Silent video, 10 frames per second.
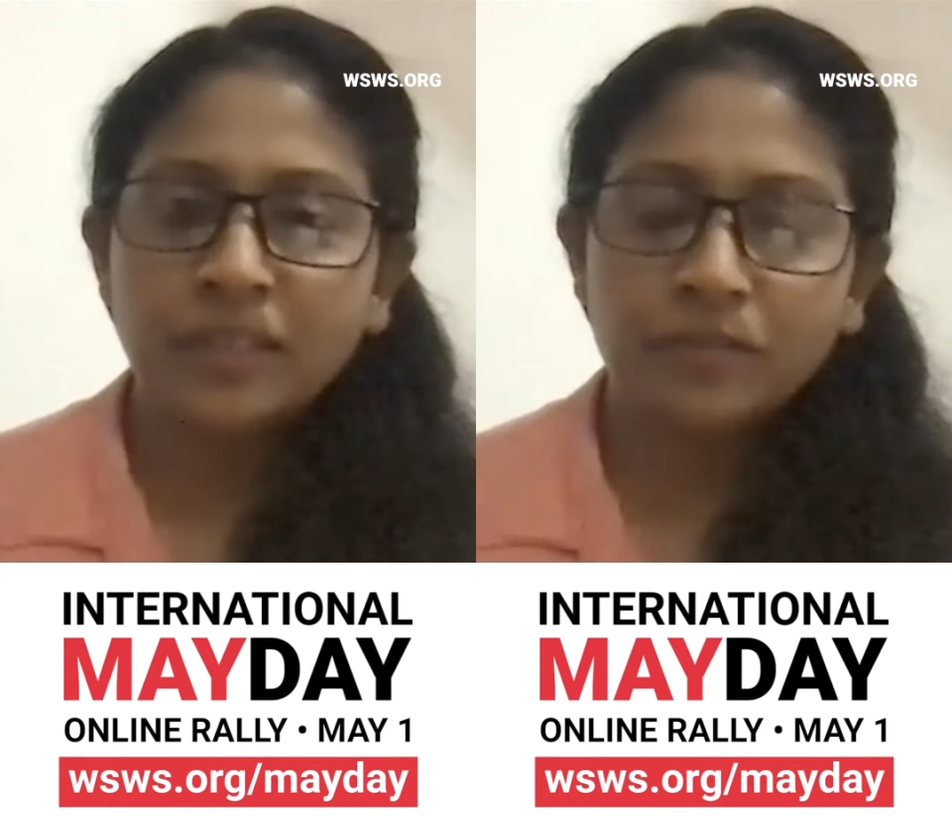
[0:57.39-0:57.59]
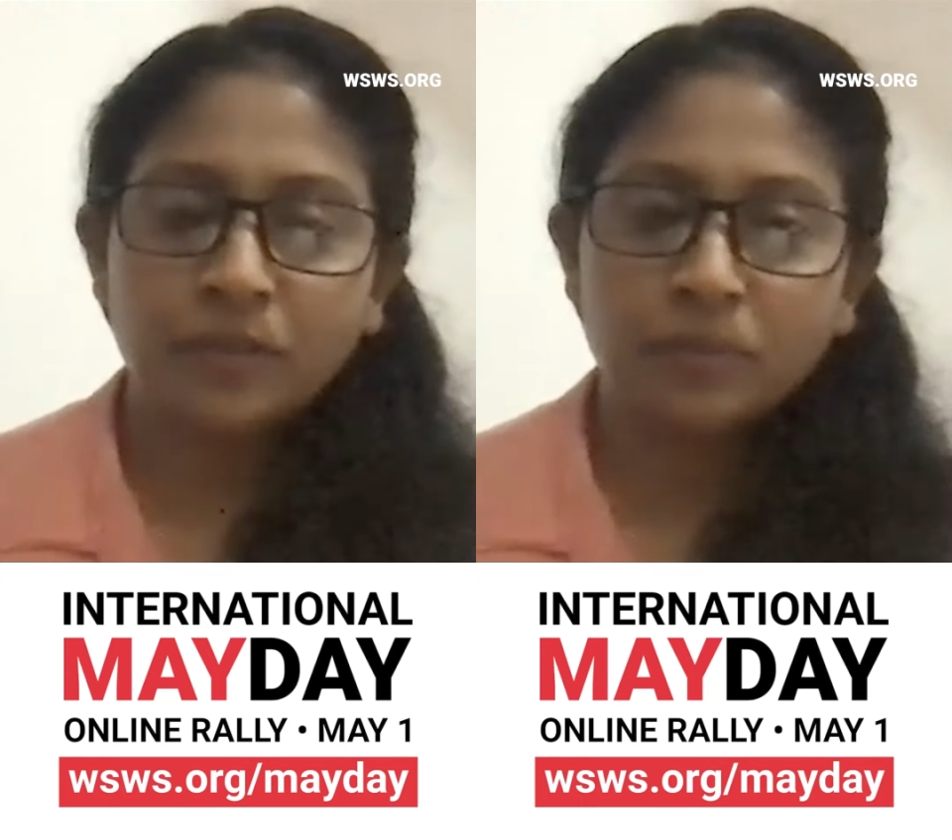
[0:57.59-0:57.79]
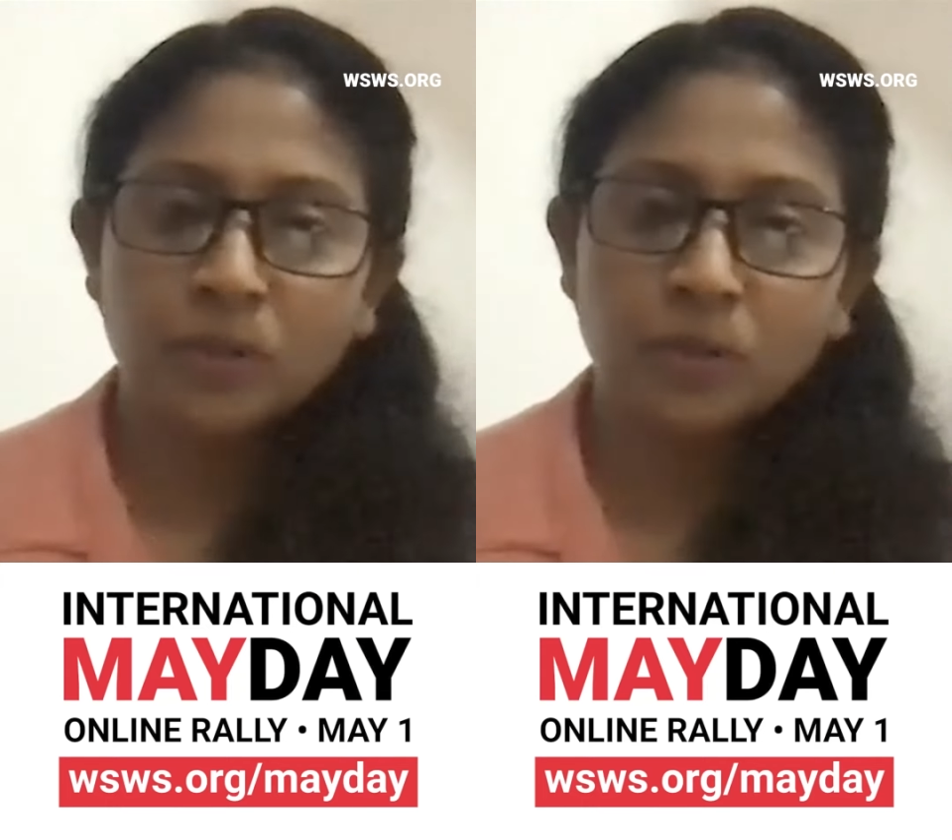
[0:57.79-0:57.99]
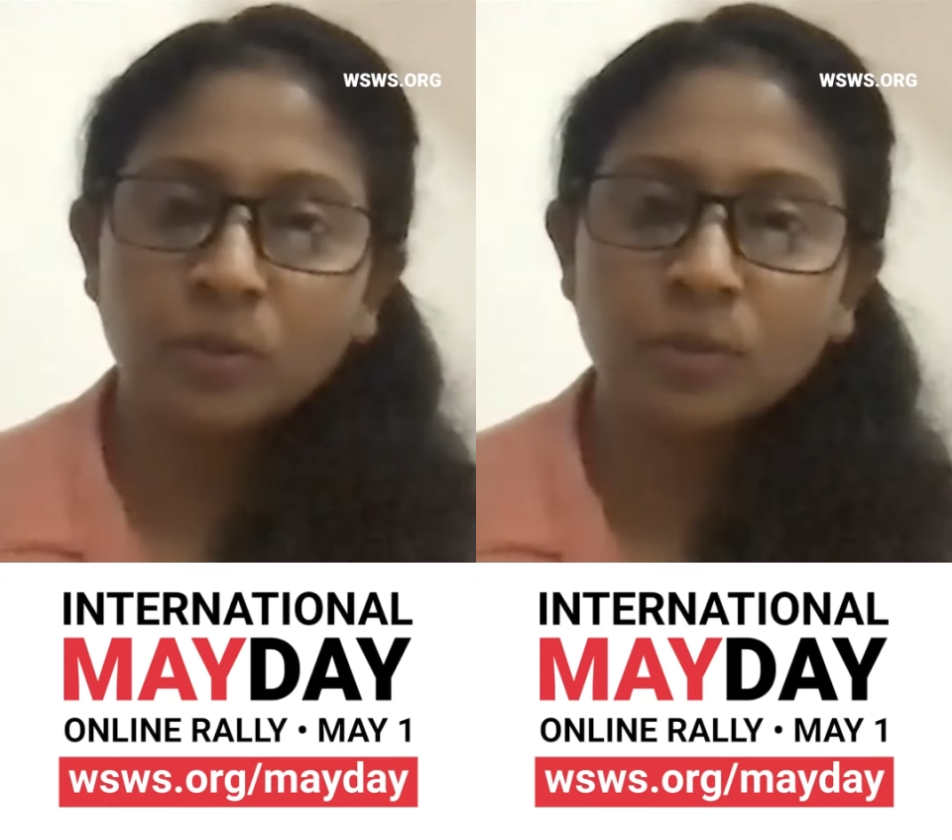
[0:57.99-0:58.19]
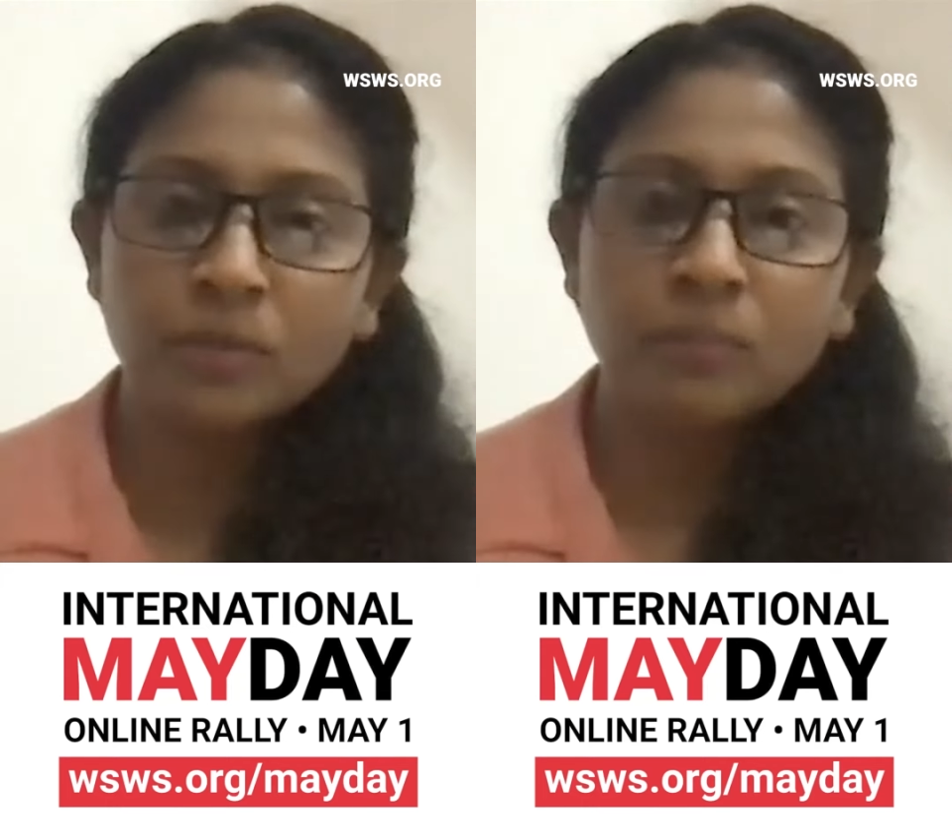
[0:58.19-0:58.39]
from the
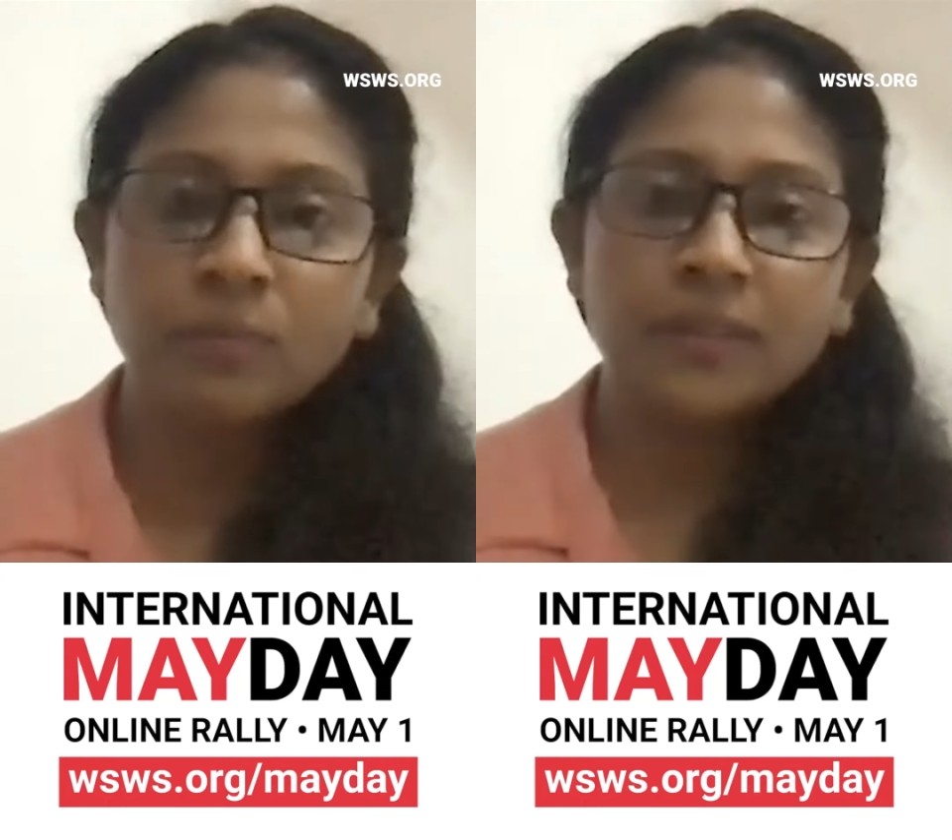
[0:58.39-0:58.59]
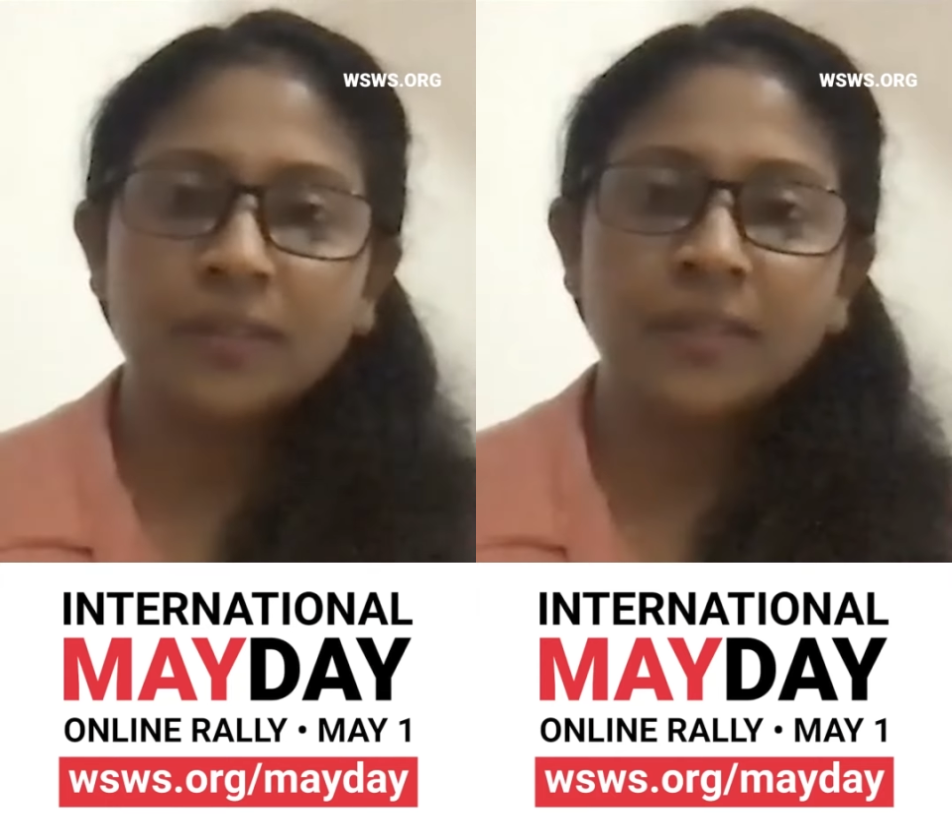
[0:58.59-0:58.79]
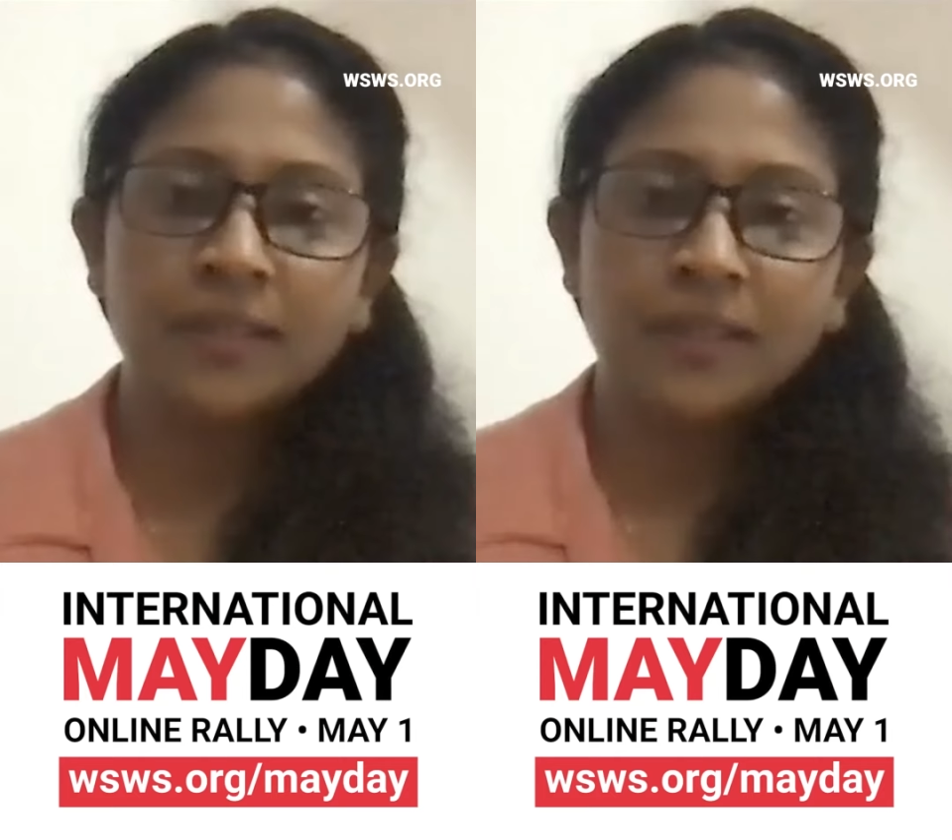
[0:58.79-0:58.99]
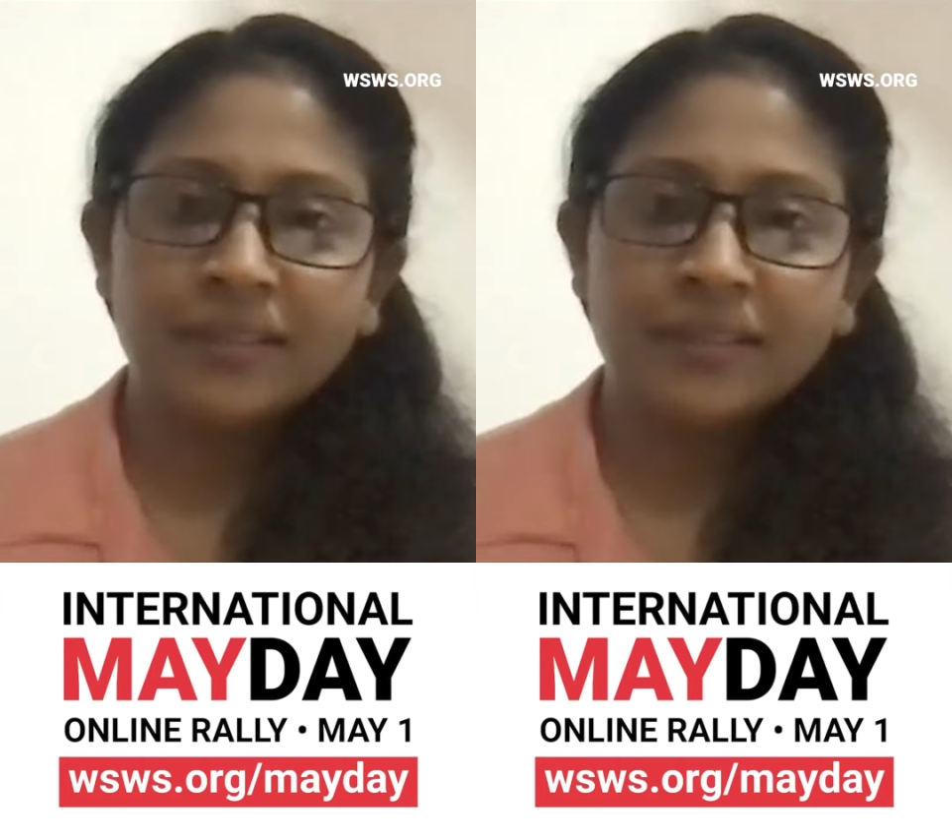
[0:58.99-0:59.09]
whole world.